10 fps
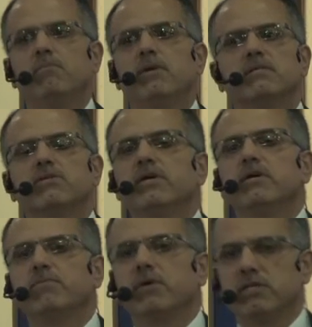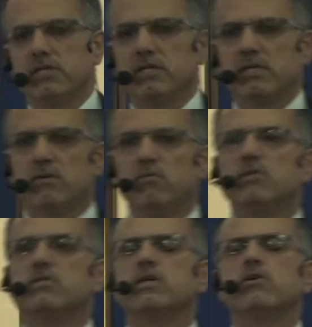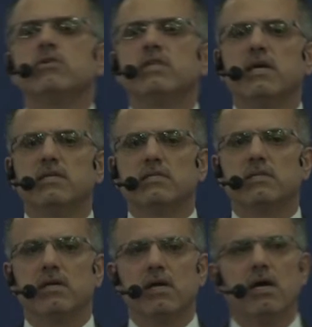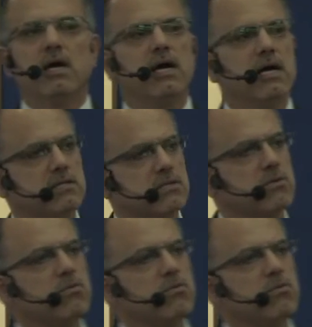But their project was recognized as